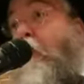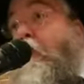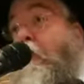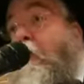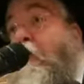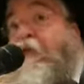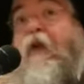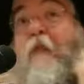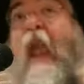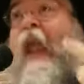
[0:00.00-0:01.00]
for the
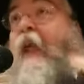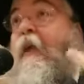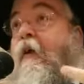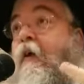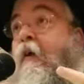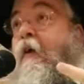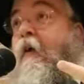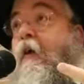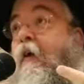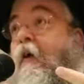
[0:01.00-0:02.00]
toes, for
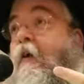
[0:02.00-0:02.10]
me.